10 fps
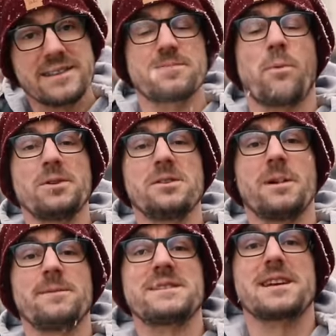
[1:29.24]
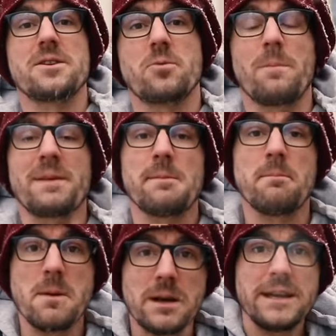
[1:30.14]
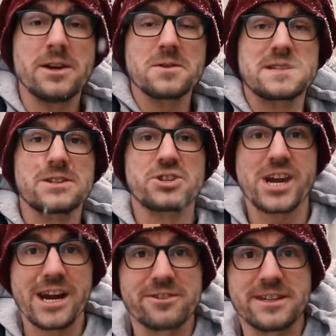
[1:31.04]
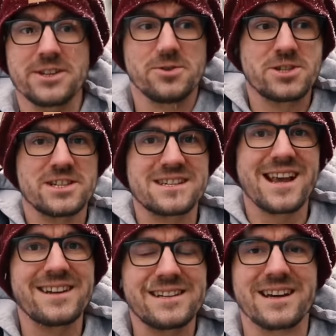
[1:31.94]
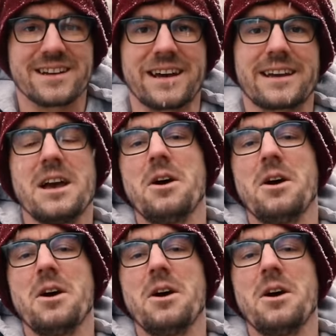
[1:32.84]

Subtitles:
at this point, you might be saying, well, but the money goes to charity. You just said it, Janek.